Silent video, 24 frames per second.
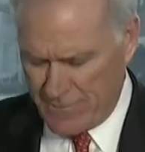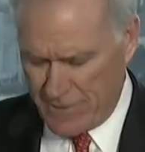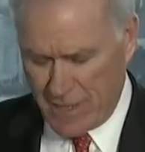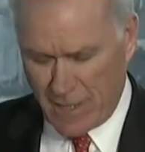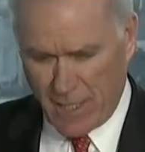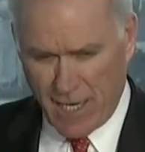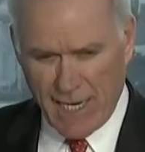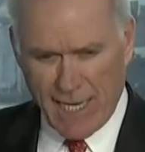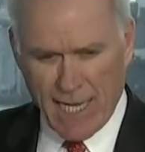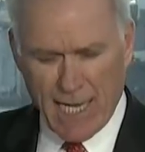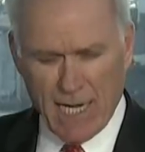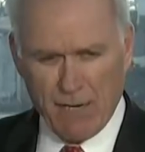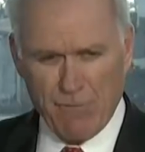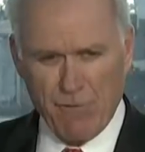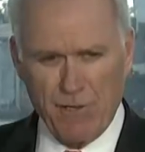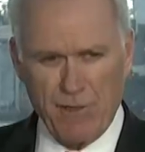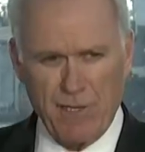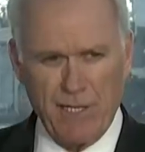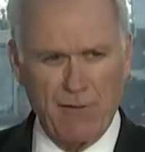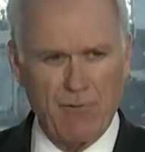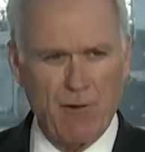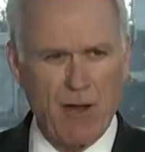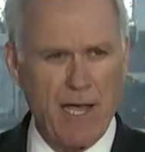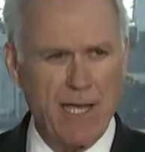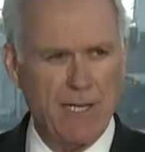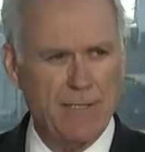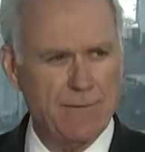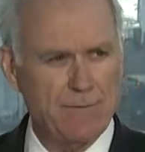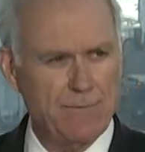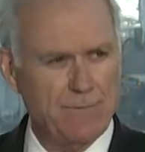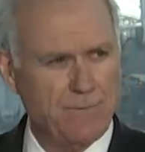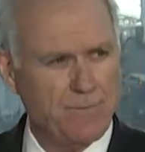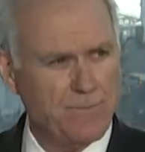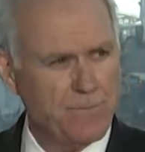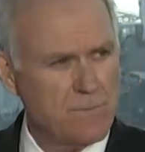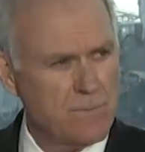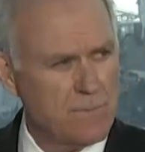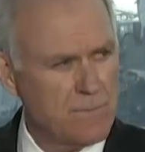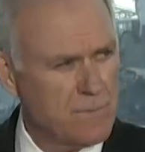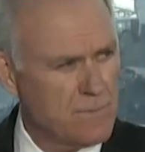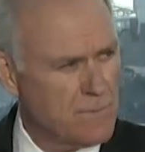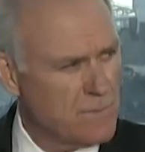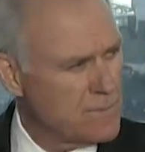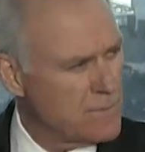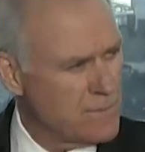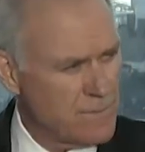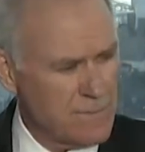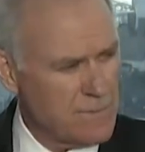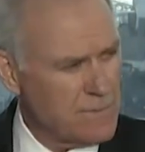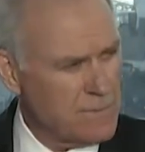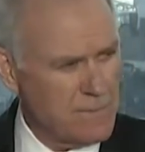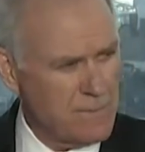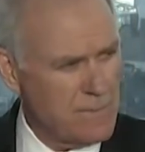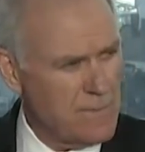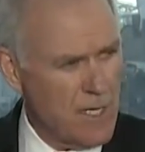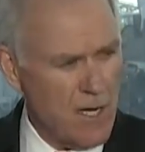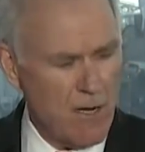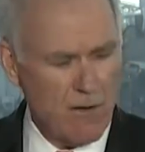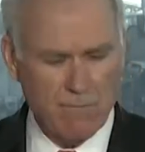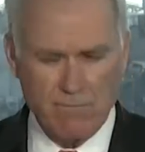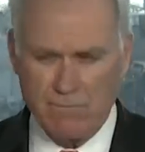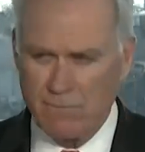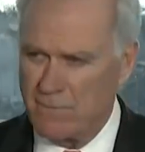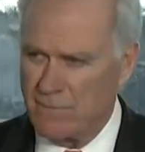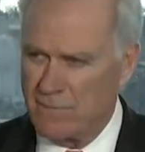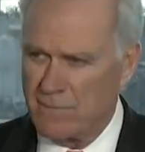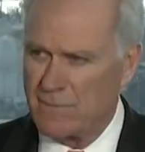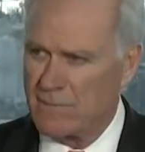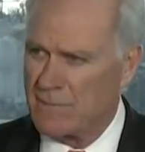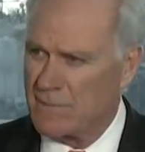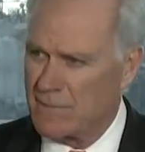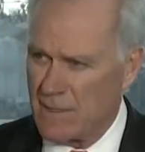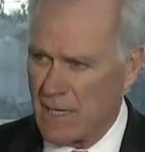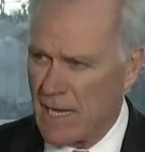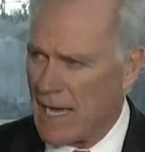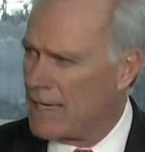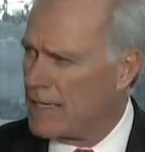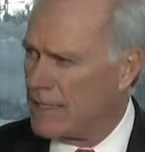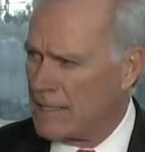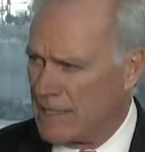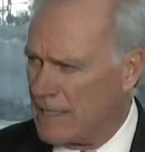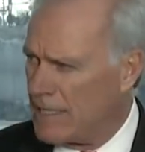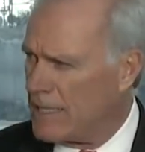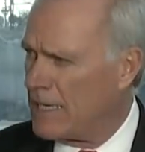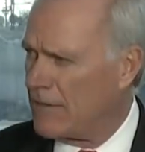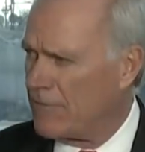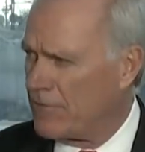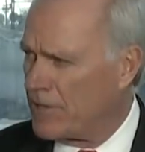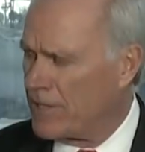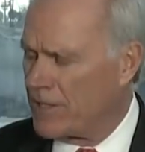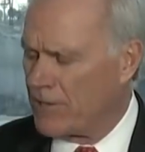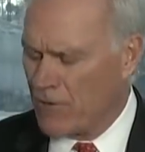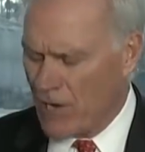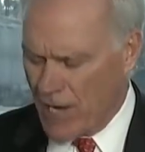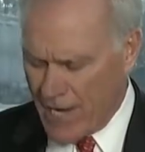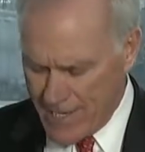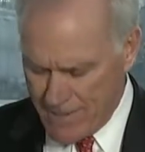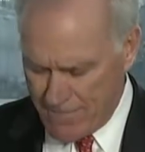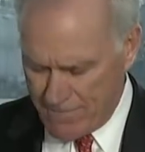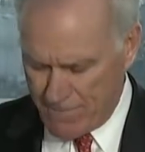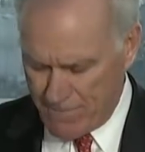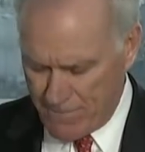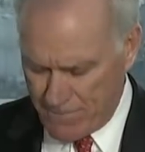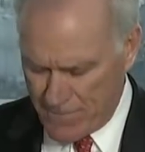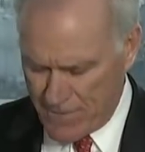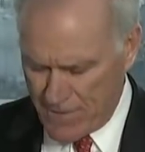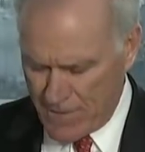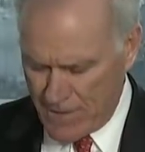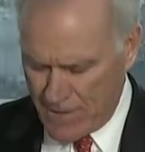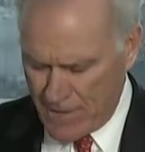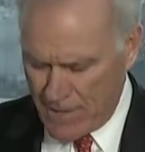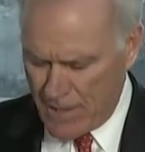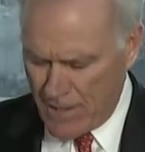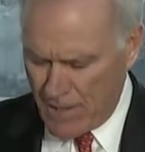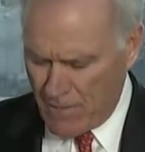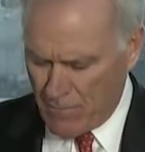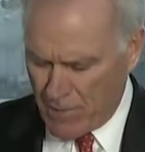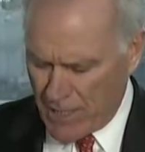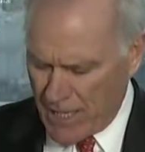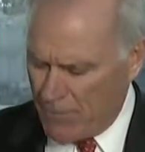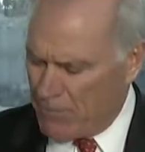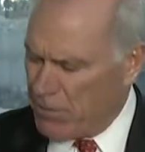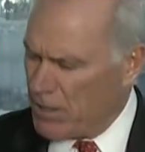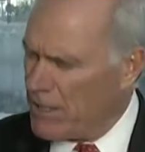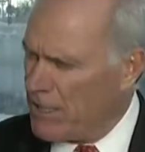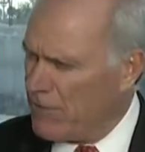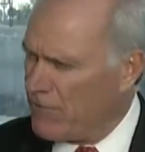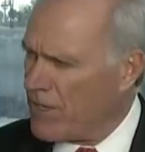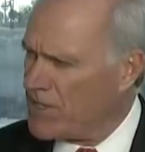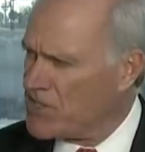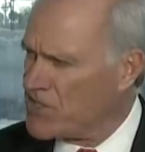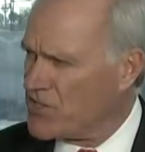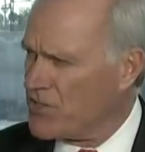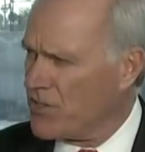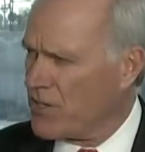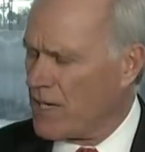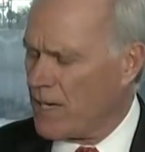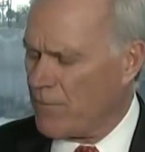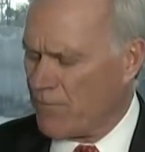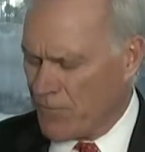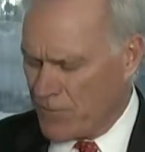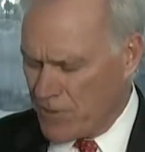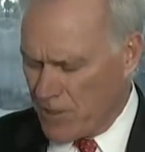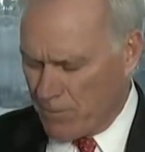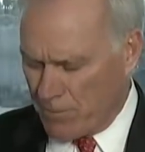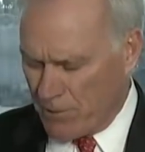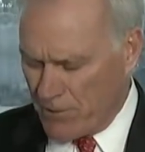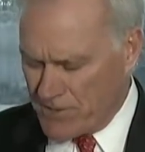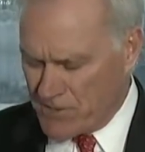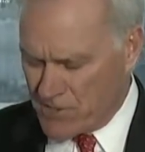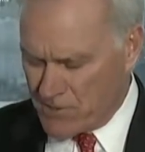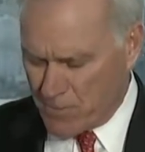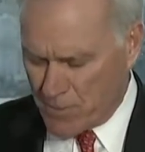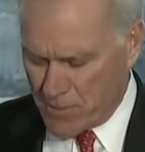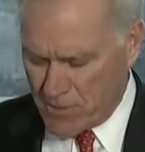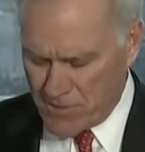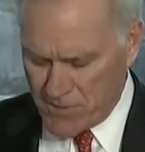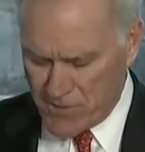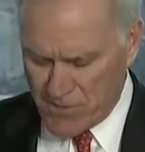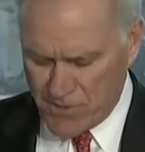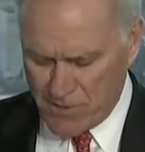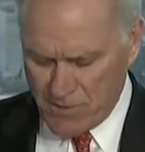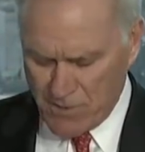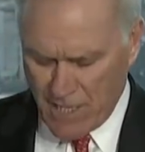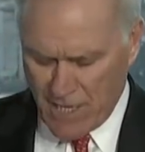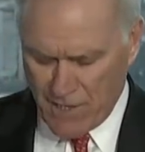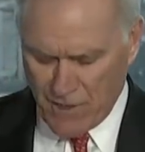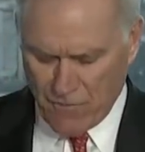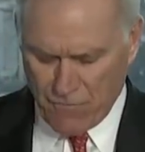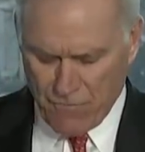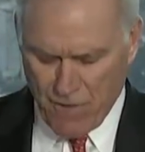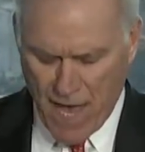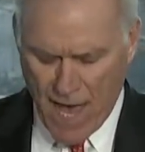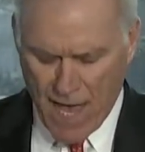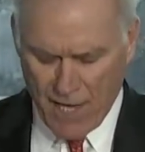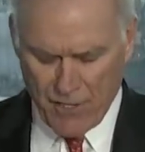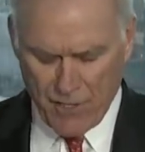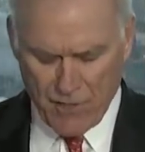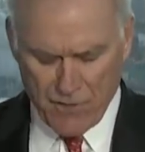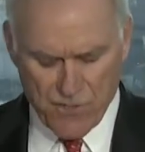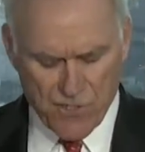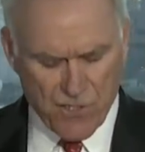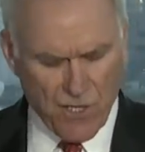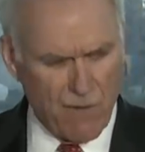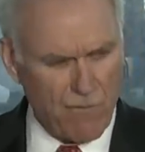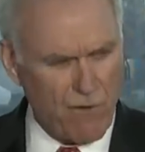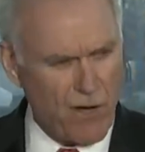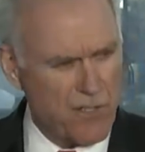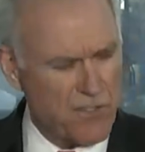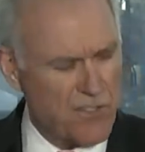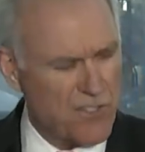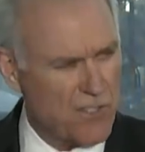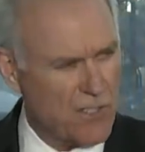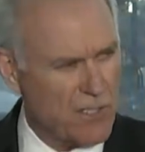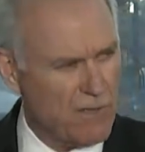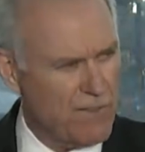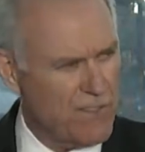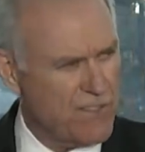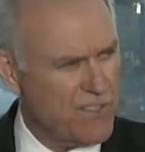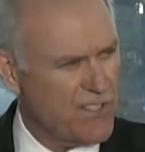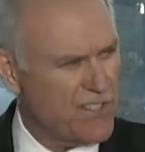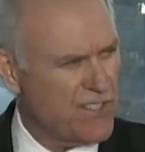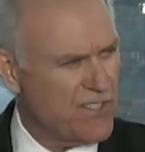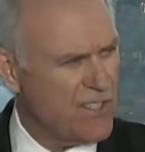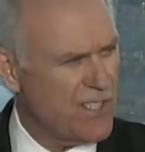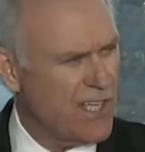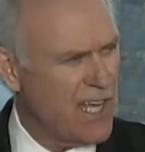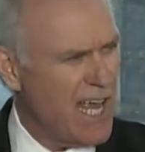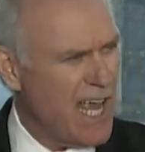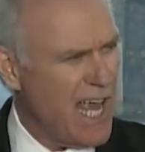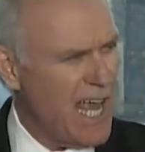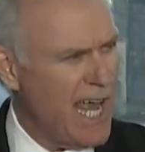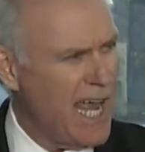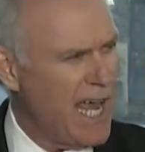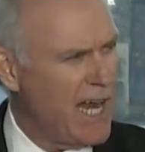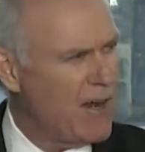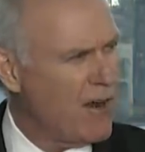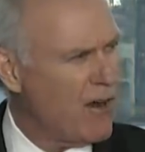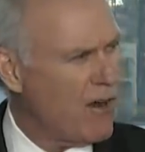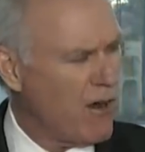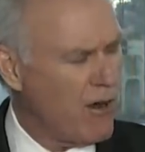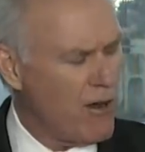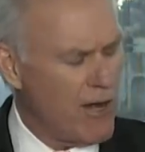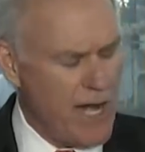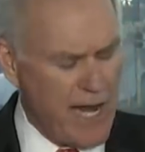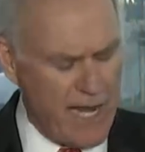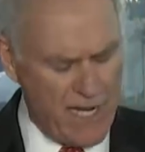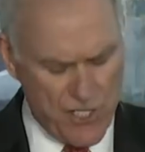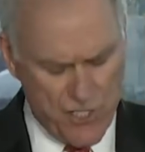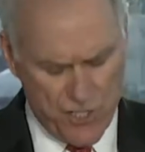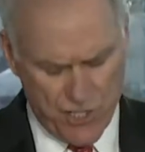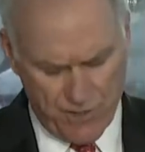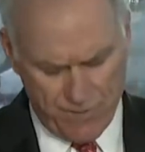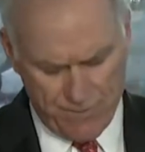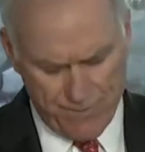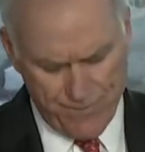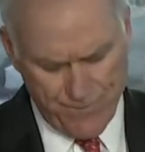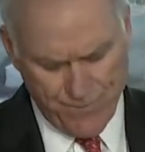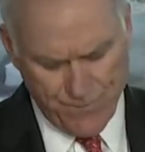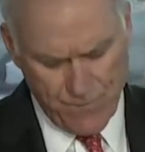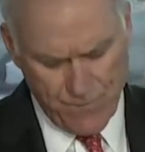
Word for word: Did I get everything right? No, nope, I didn't get everything right, but I believe I stood up for the principles and the values of our services and our nation.